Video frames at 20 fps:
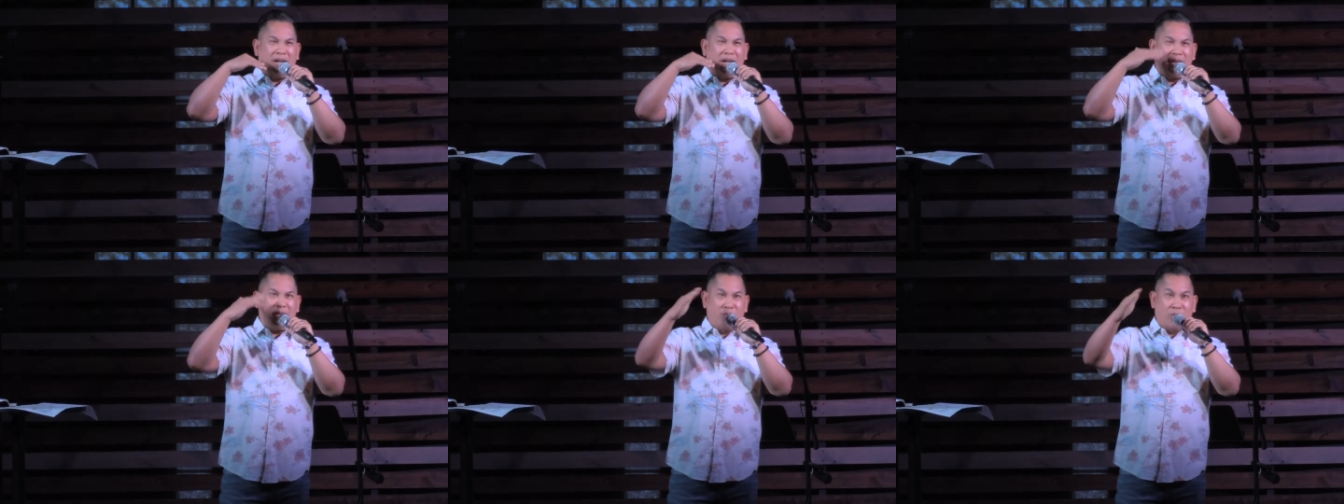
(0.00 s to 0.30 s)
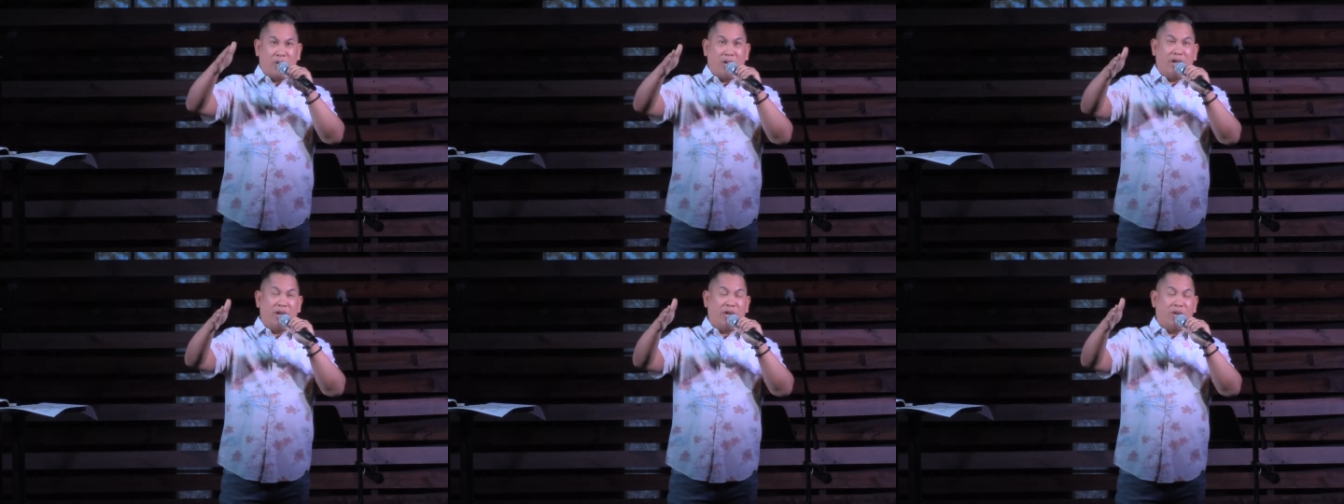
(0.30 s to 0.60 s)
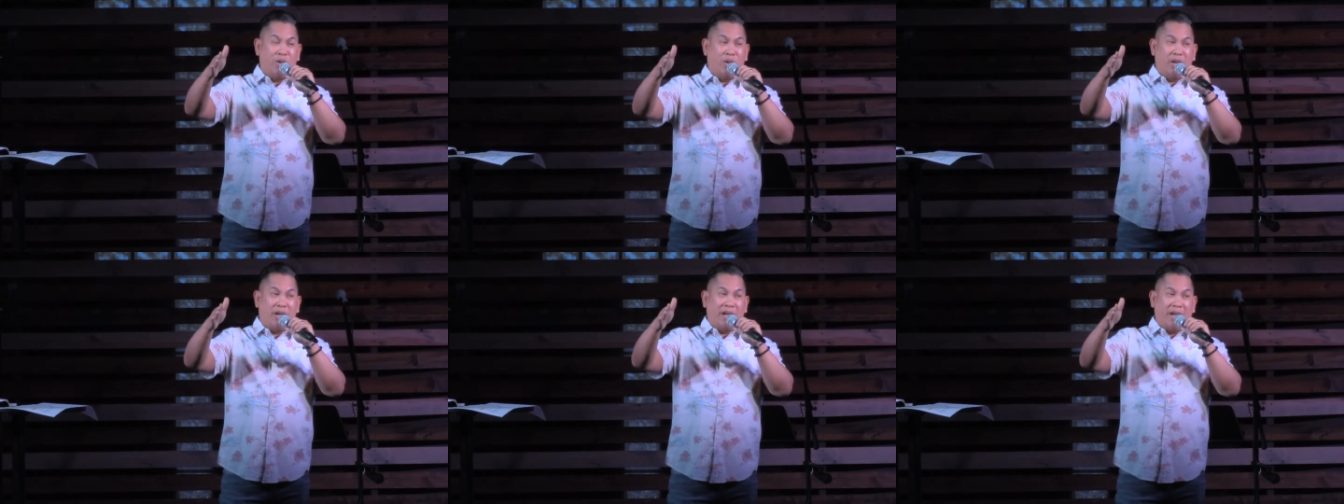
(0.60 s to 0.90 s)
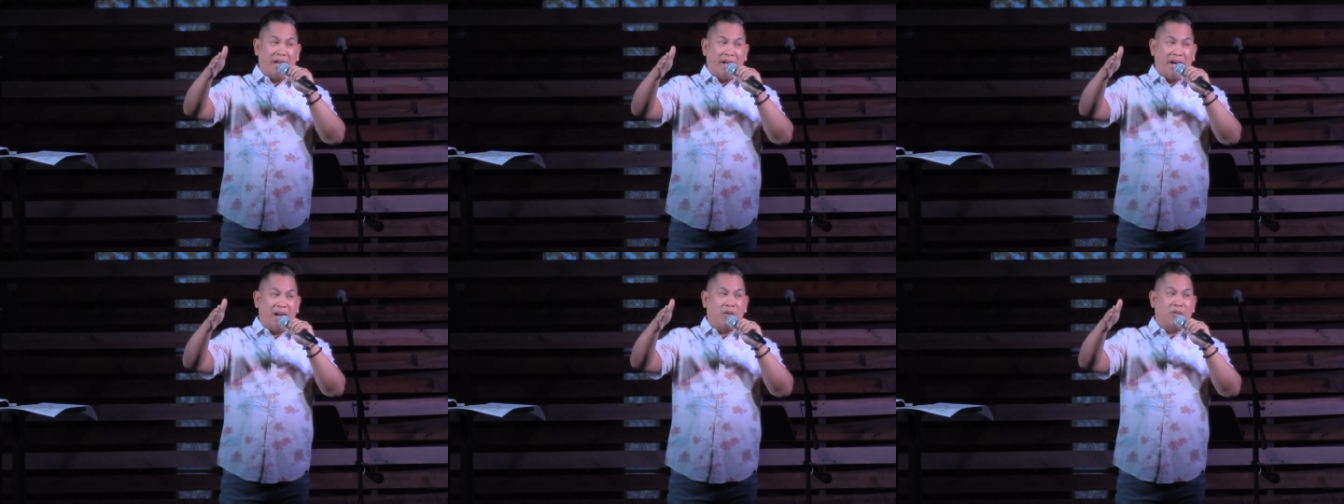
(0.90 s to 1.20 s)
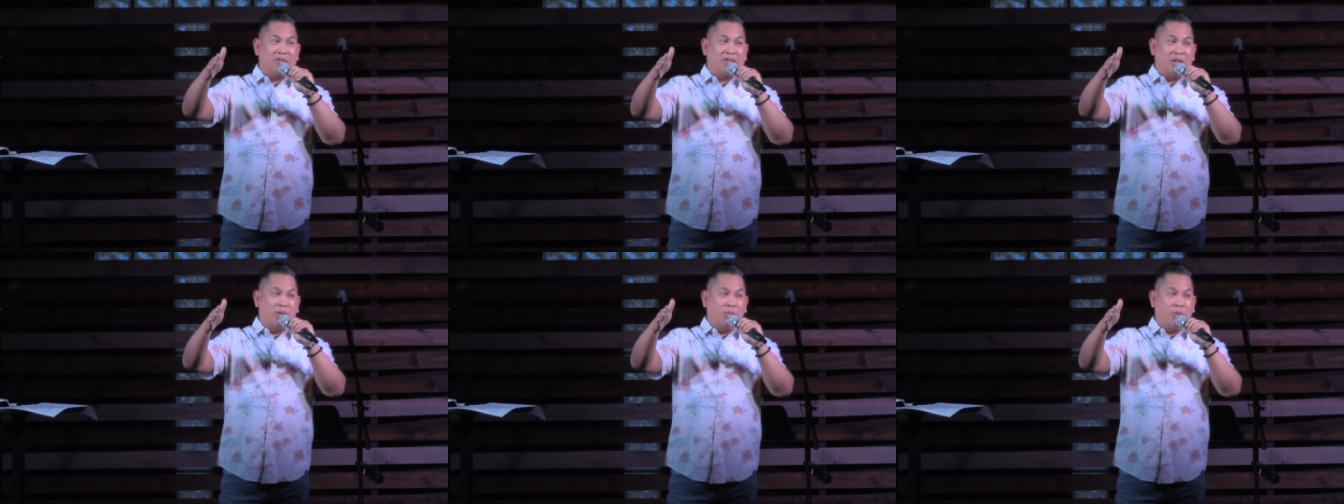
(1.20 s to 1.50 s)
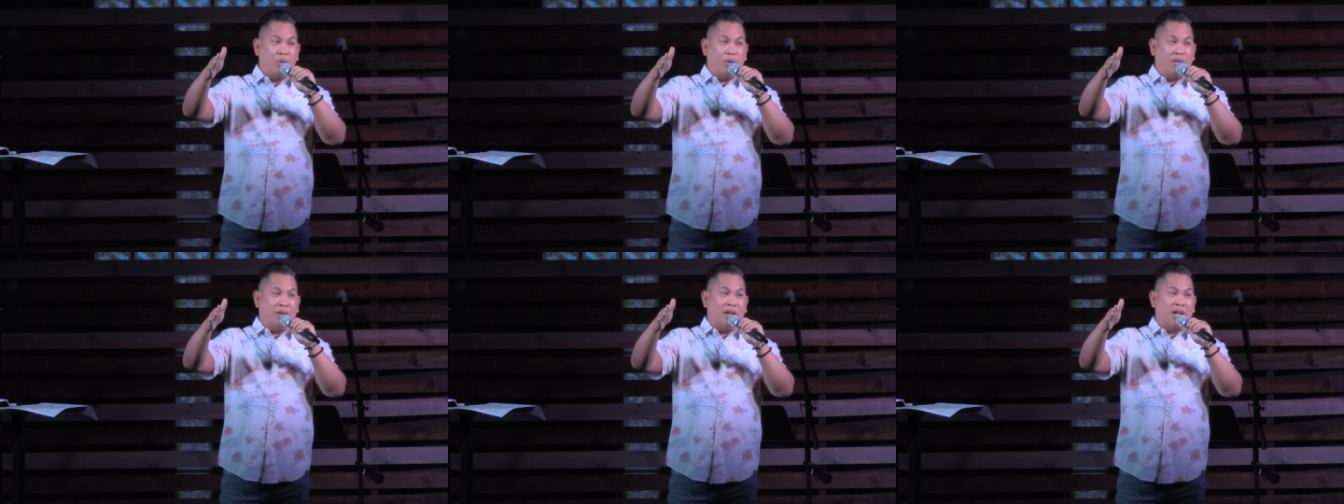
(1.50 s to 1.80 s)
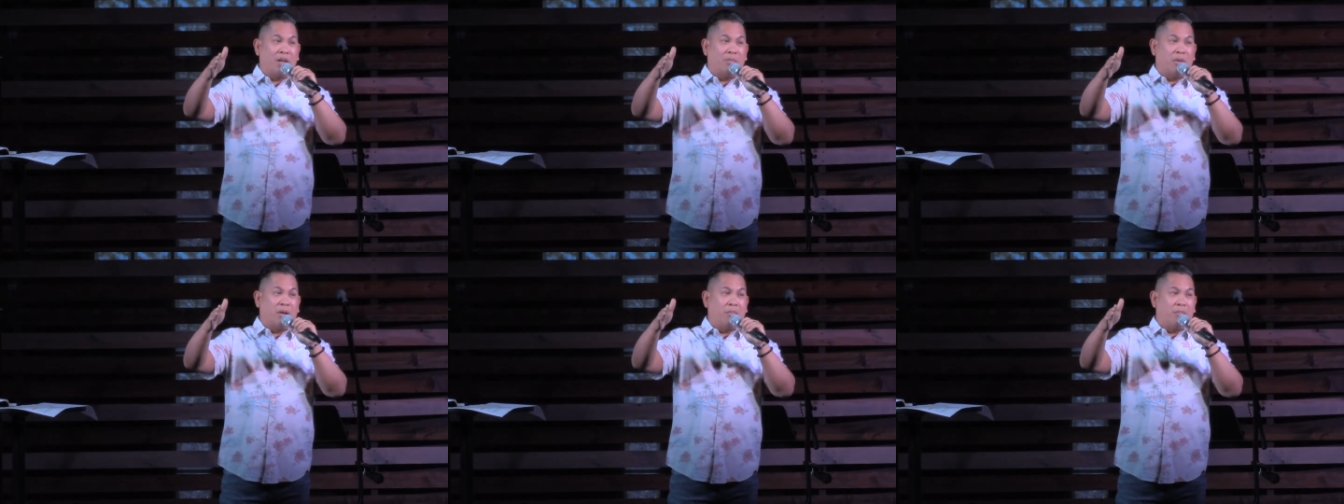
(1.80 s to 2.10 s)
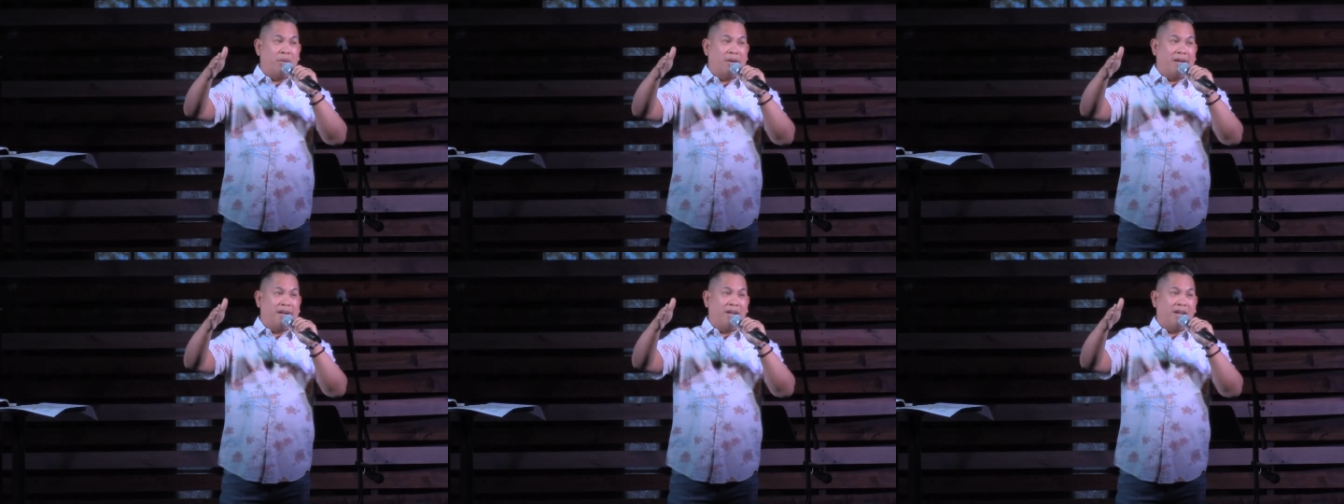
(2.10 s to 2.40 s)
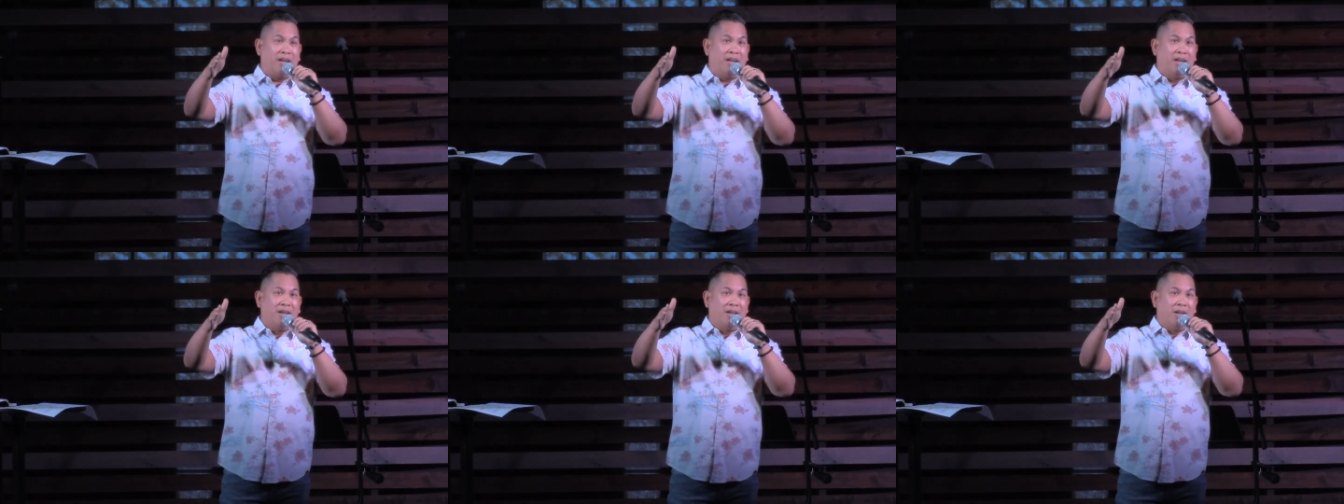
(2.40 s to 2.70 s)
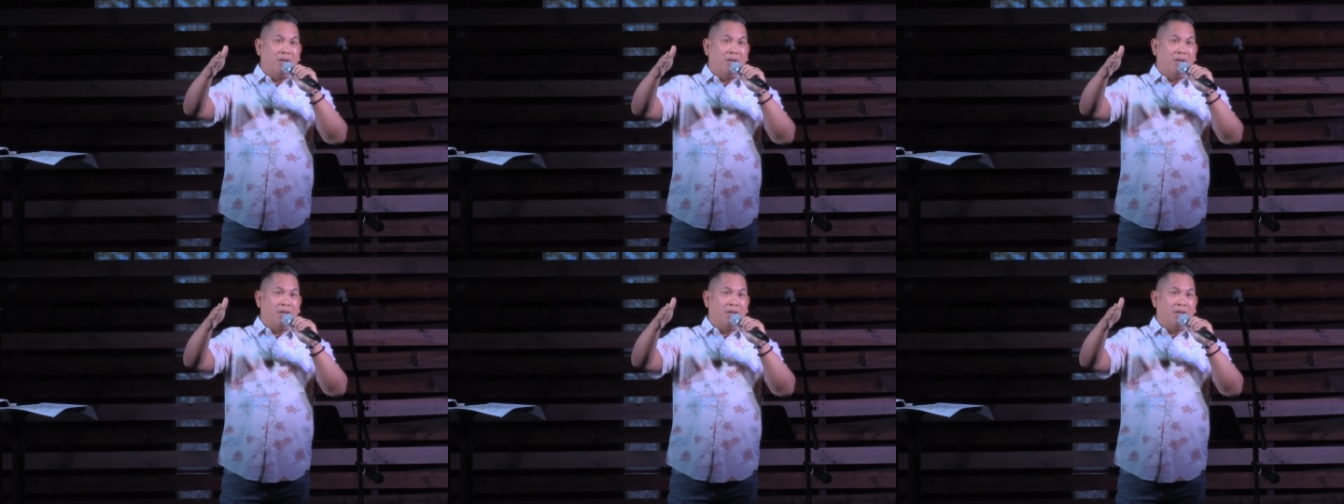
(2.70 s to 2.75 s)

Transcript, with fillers: we're going to go look at a house that we were thinking about buying,